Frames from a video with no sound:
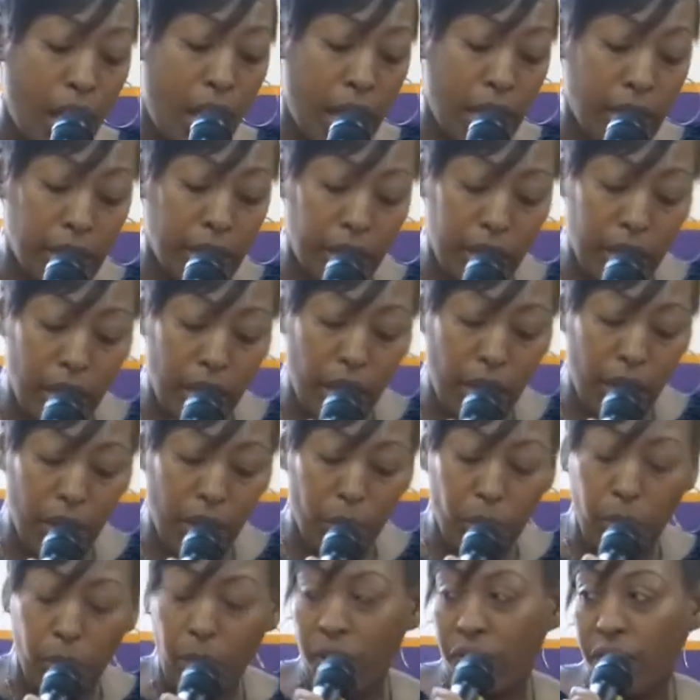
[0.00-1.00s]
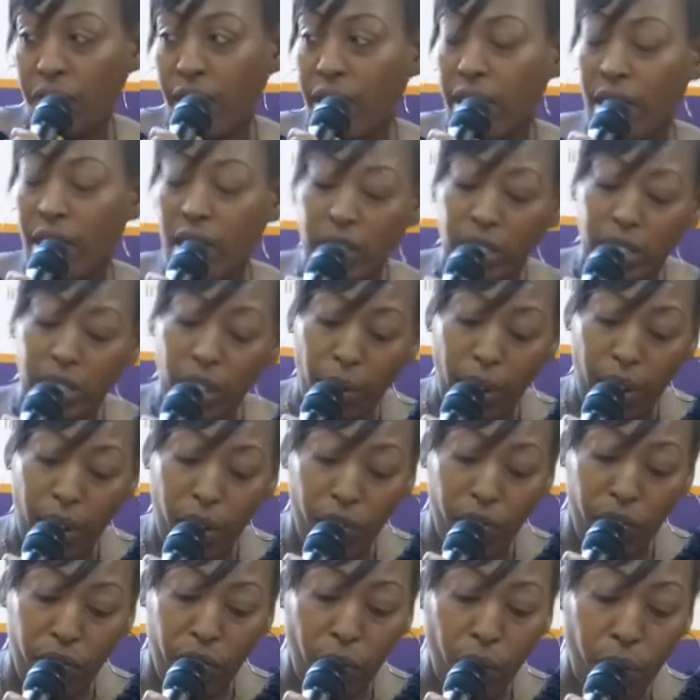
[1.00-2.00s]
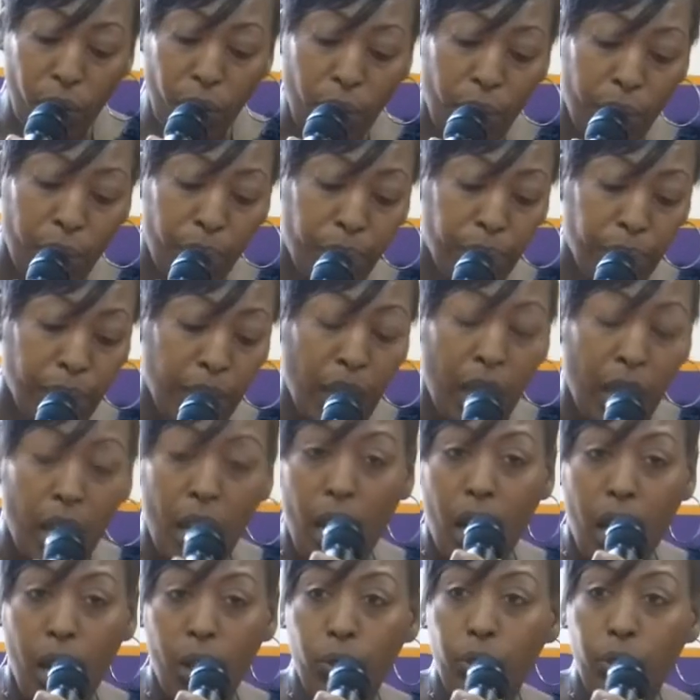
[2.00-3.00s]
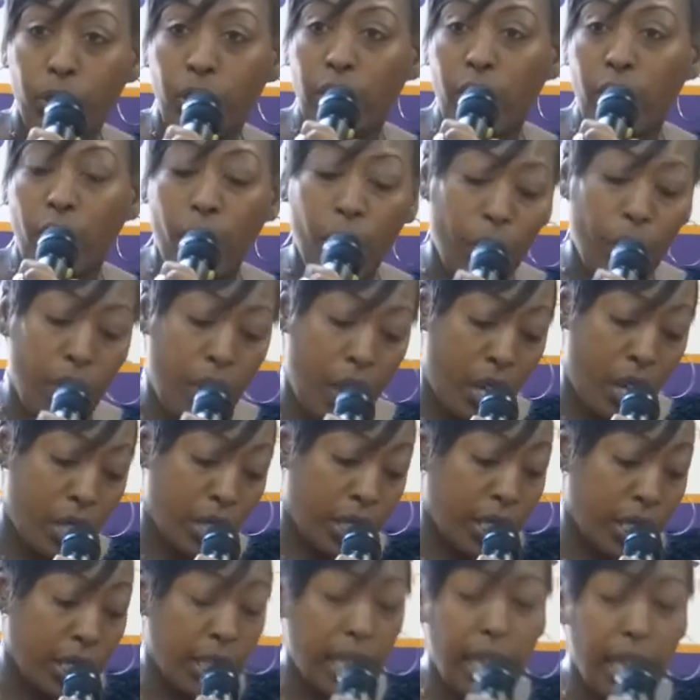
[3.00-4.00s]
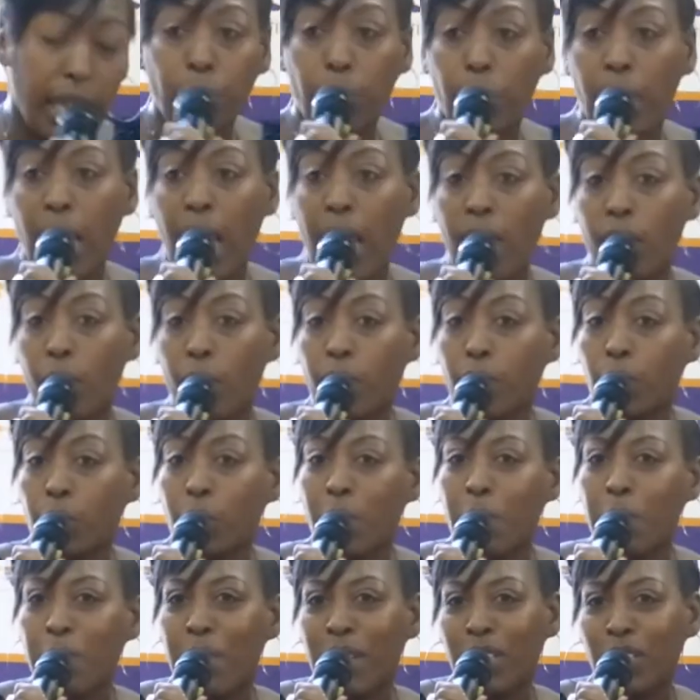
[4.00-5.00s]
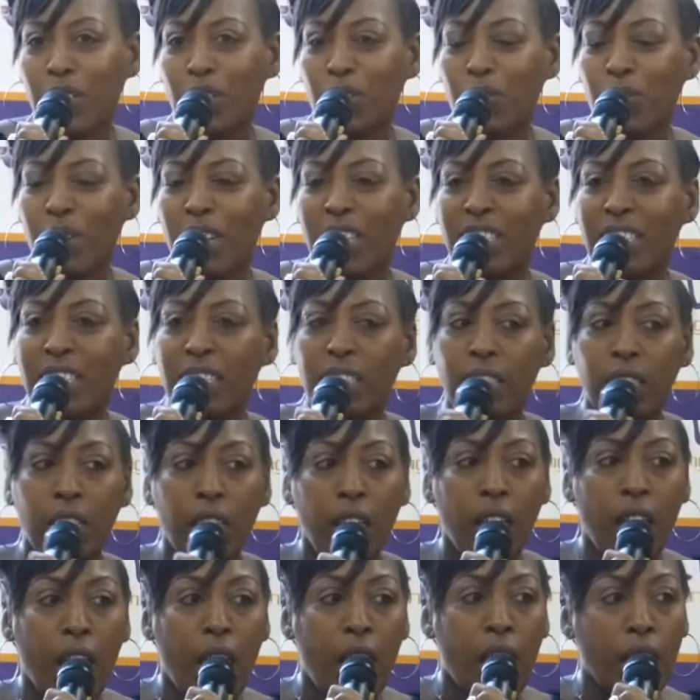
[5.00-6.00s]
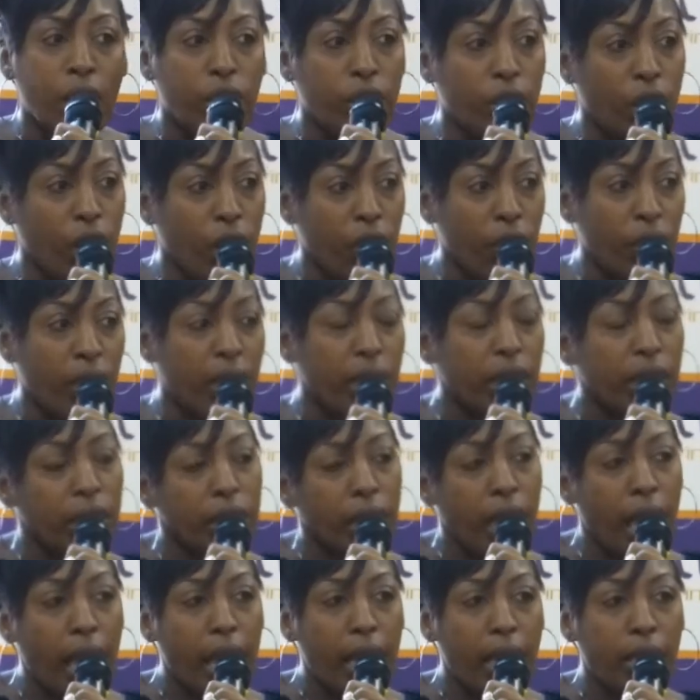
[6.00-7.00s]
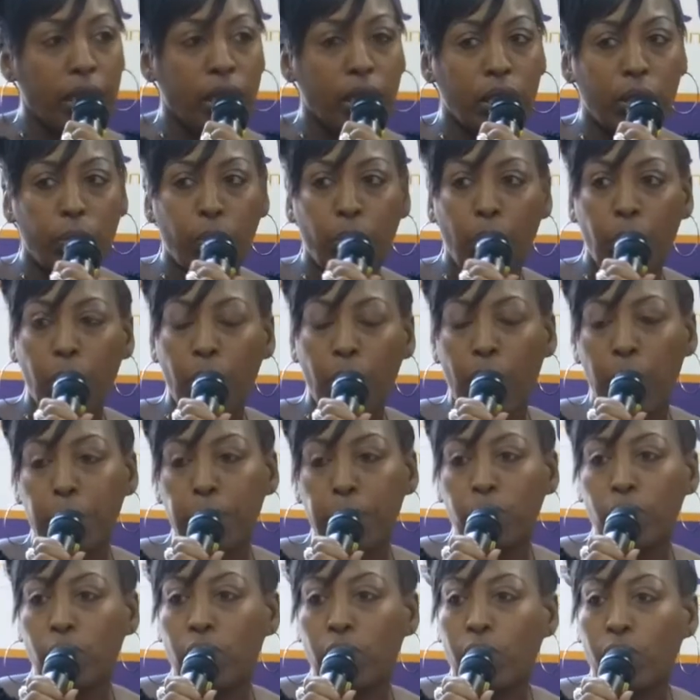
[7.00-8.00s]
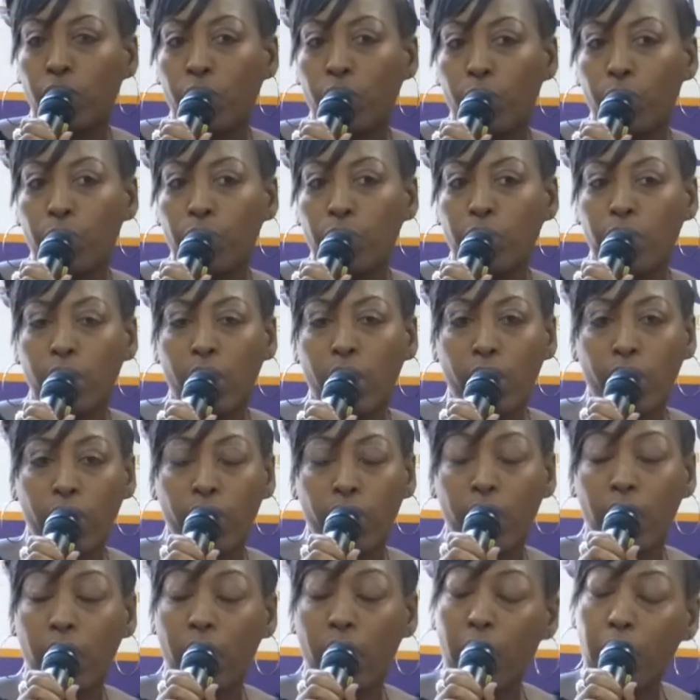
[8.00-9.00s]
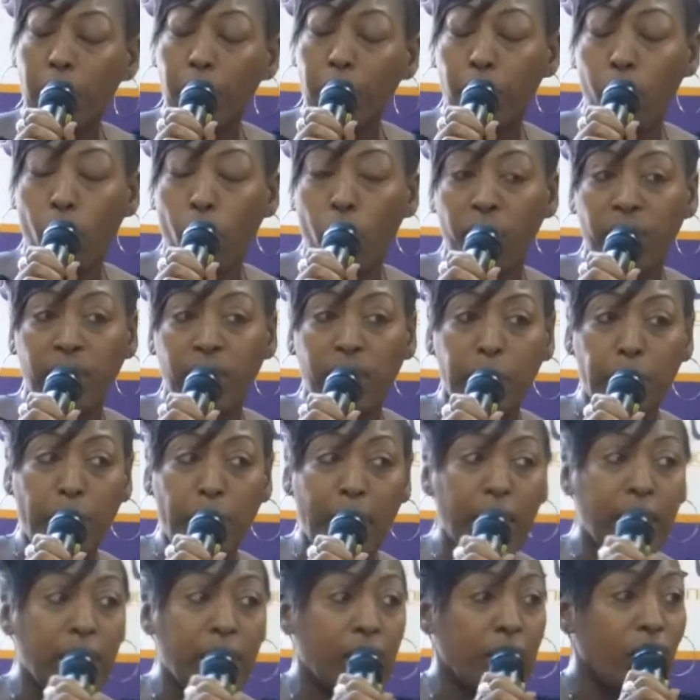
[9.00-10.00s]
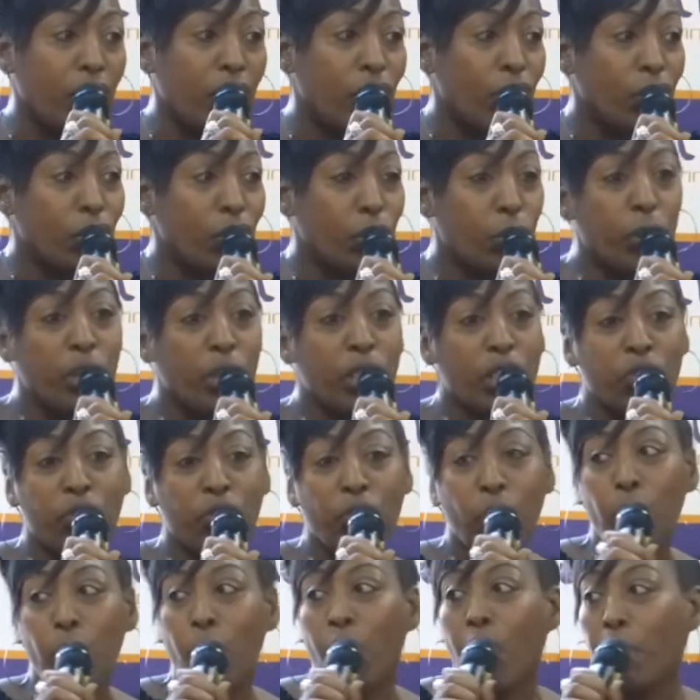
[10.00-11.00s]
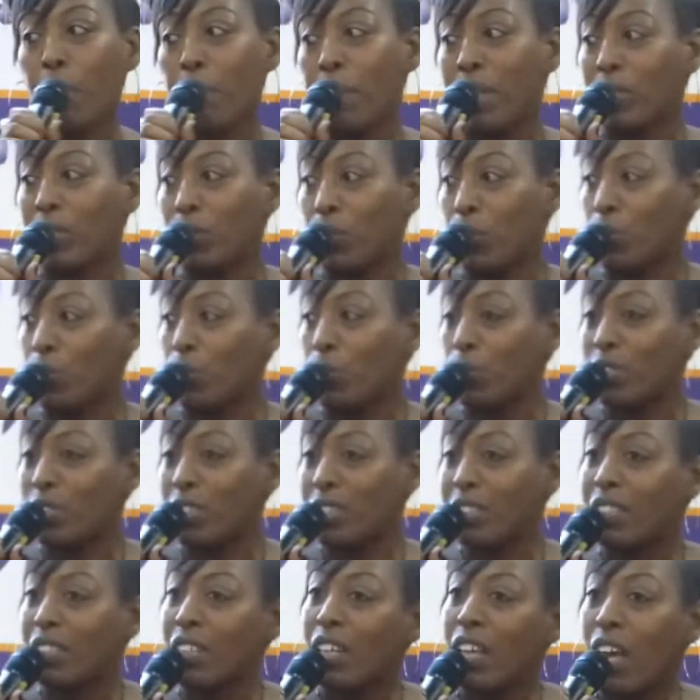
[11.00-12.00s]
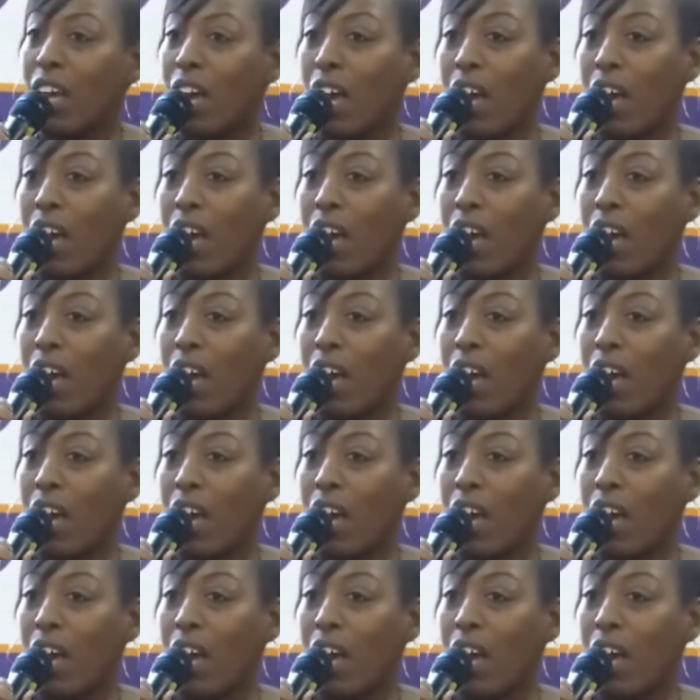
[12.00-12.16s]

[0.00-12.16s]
And we found that so helpful. I also, as I said, we have one-to-one mentoring service, and we were able to use the office space to interview our mentors,